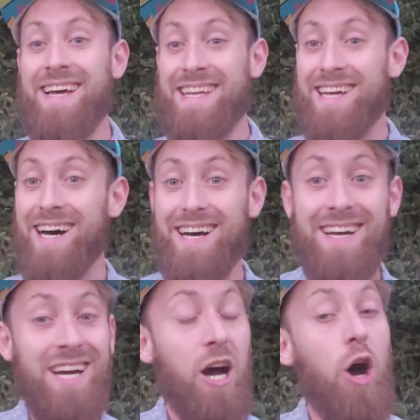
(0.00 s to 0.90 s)
And
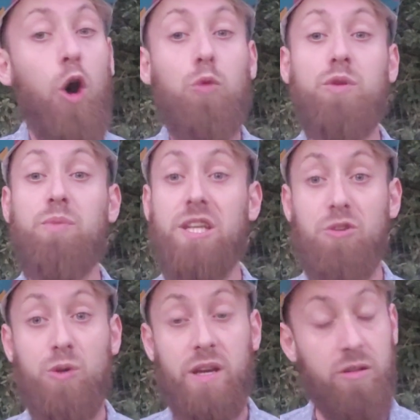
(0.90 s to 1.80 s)
hope to be
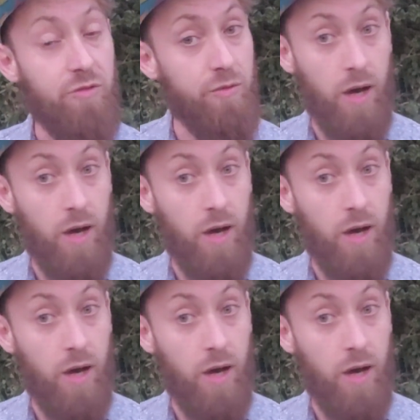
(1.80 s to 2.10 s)
doing